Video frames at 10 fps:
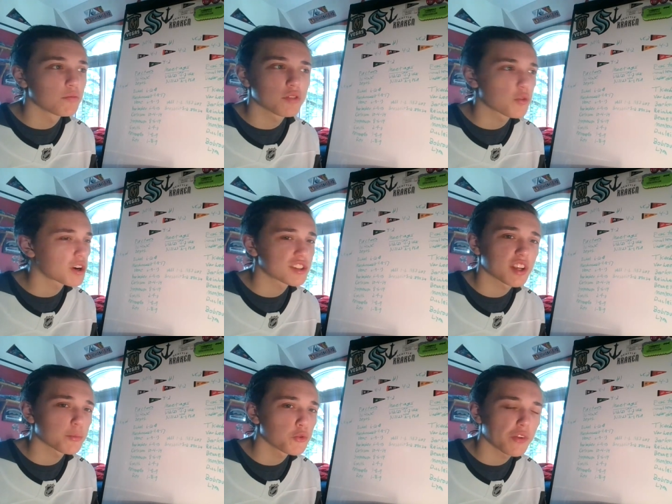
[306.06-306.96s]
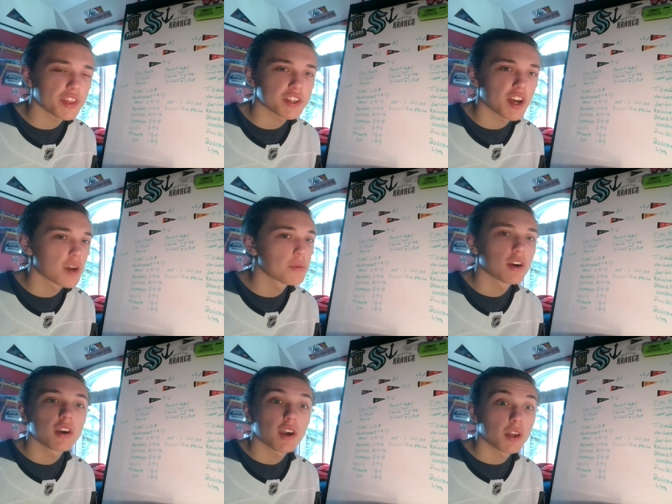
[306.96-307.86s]
questioning move at the time,
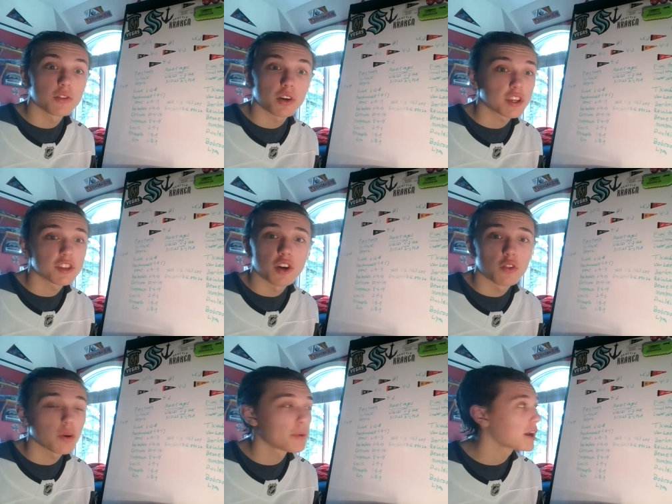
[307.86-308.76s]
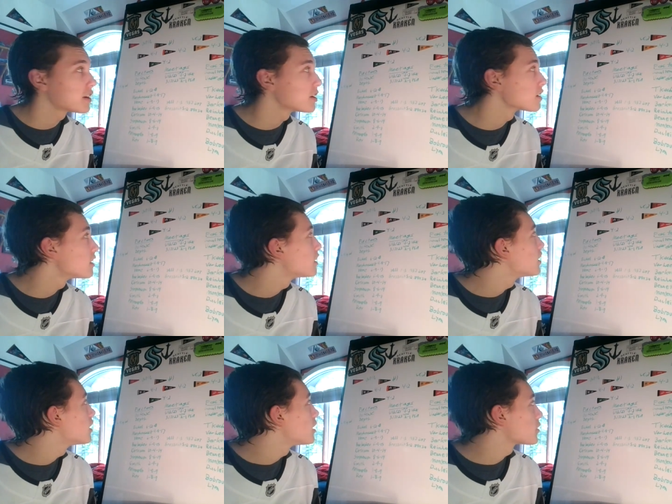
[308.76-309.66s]
and look, he's all the way back here.
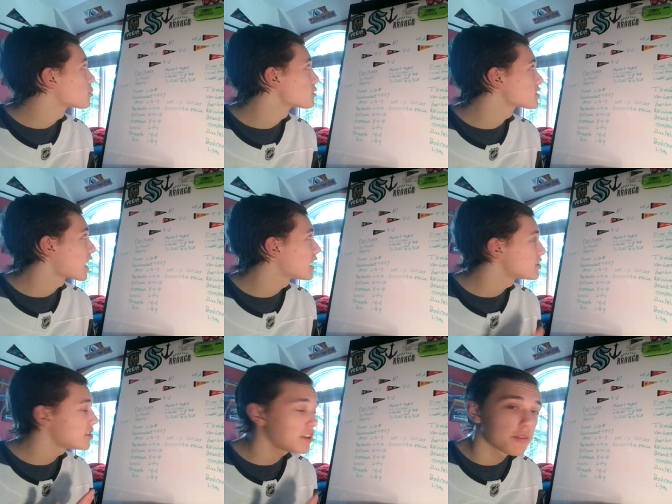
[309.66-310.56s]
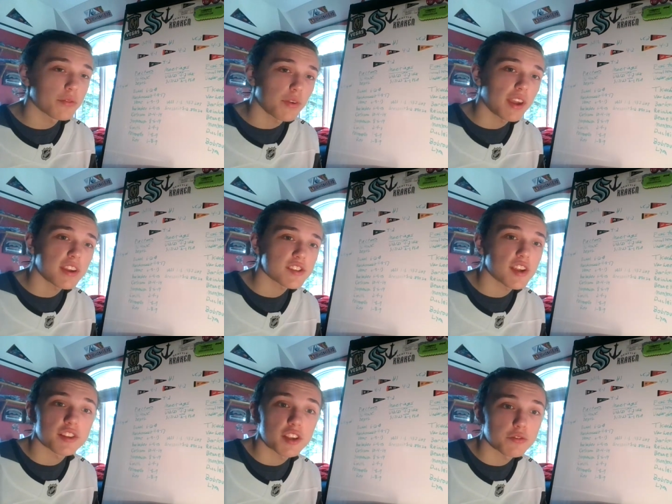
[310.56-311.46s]
For Bruce Cassidy in Vegas,
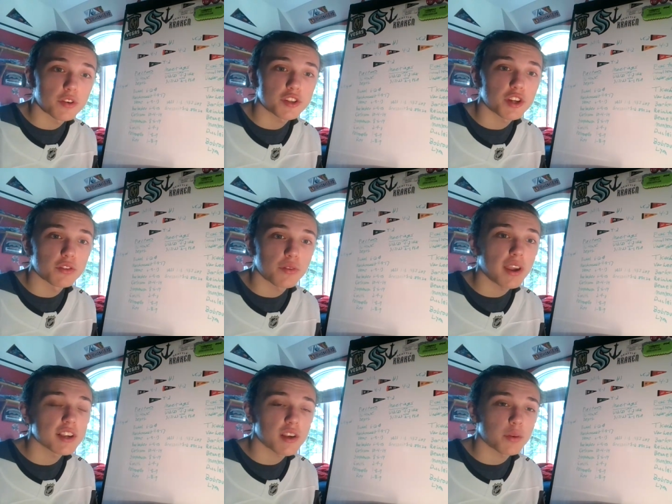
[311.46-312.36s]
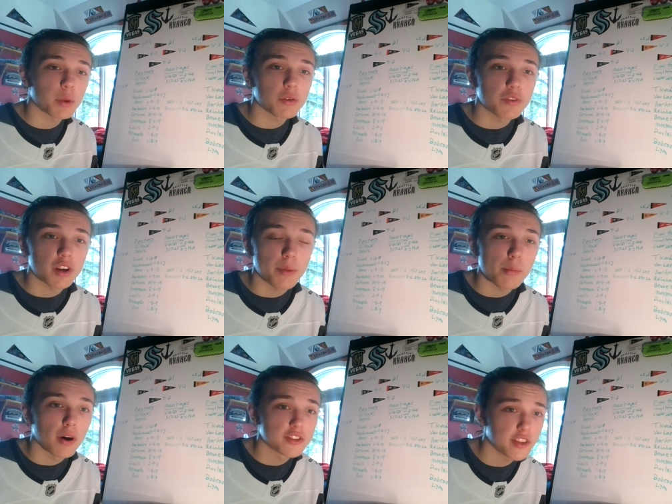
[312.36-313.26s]
it's his first year in Vegas after being fired by
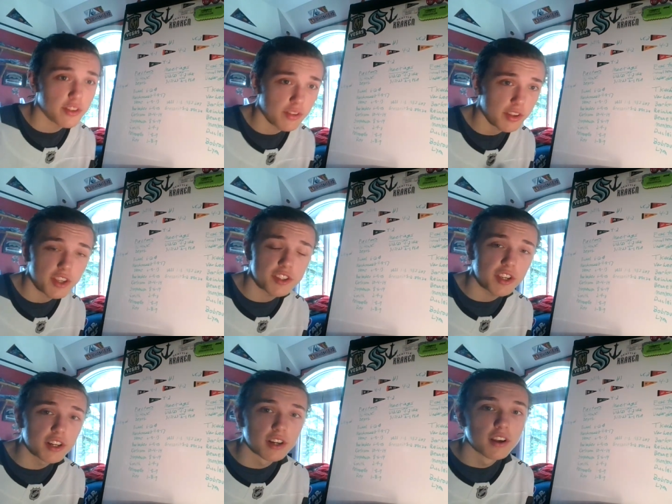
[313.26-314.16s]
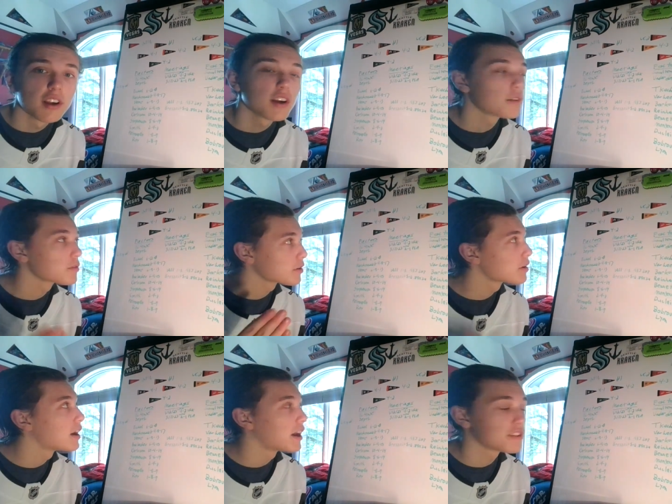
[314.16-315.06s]
Boston. He's here.
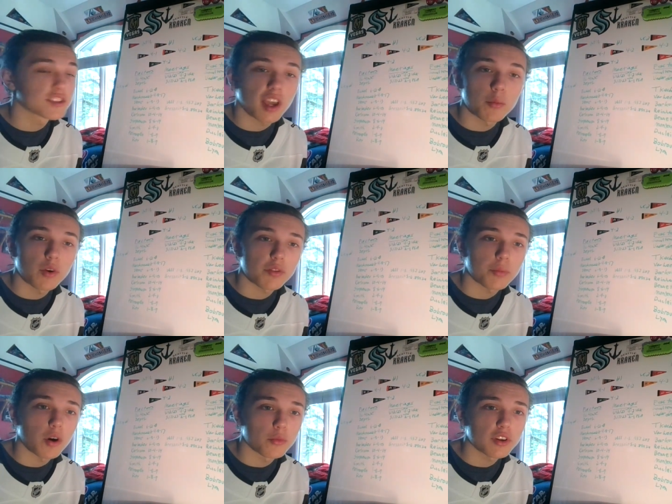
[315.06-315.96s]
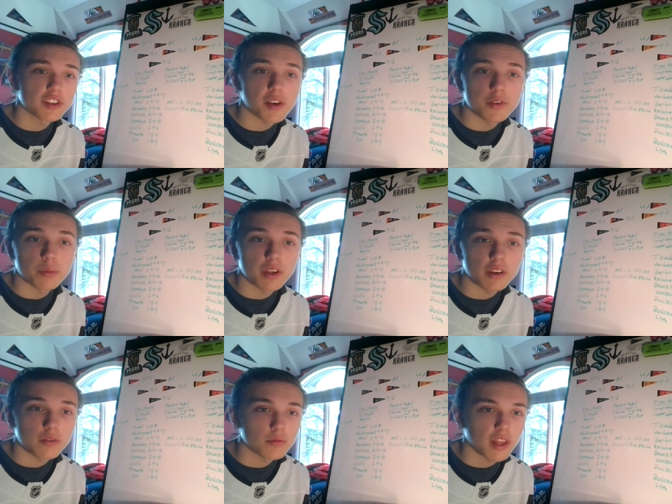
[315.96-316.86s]
And same with Paul Maurice after
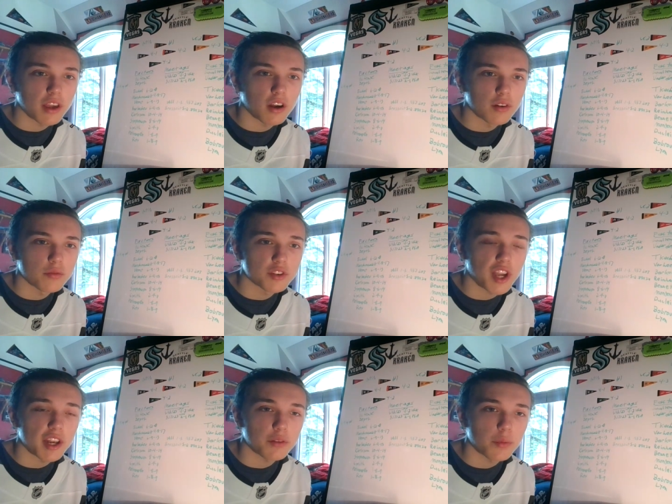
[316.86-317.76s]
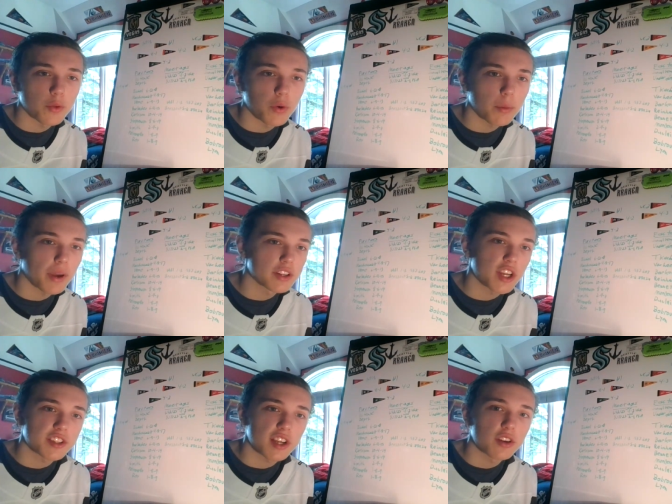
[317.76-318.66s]
being resigning from the Winnipeg
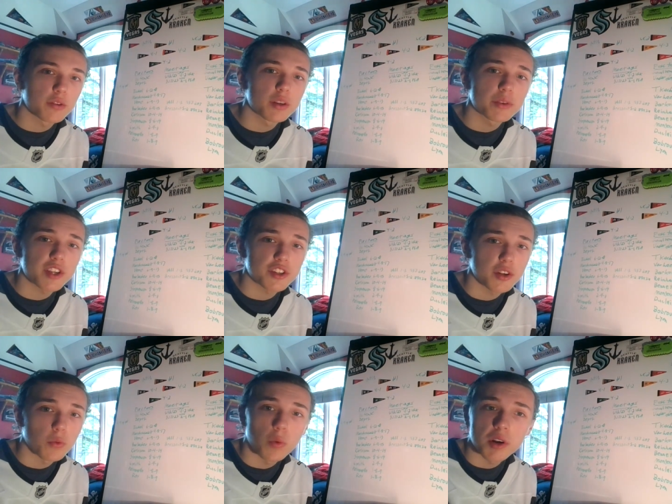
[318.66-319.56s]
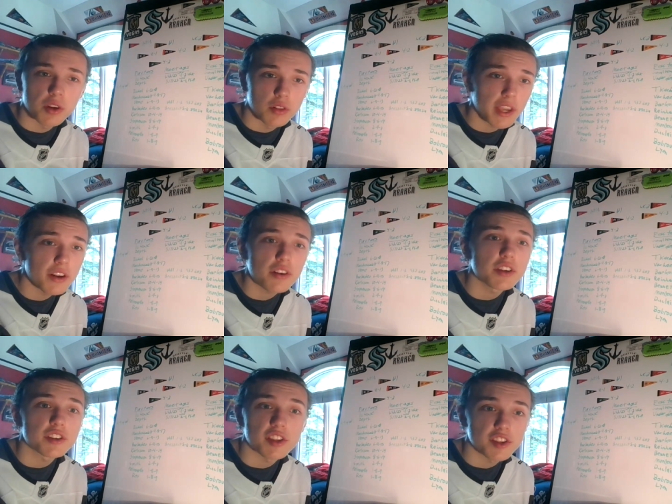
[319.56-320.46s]
Jets head coaching position. 1 year later,
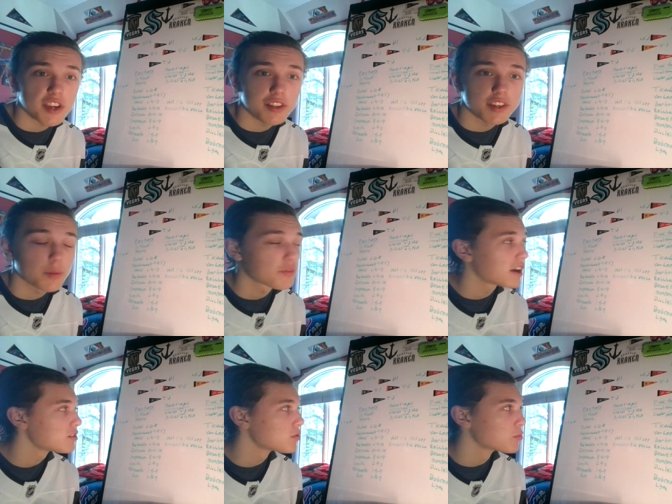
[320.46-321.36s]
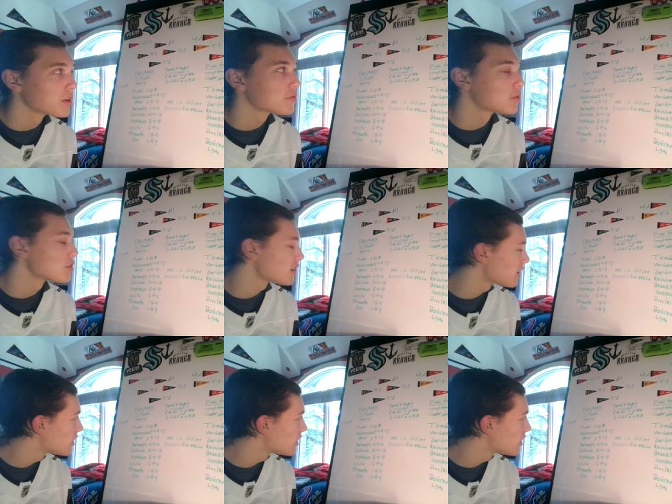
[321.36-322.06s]
he's in the Stanley Cup final with Florida.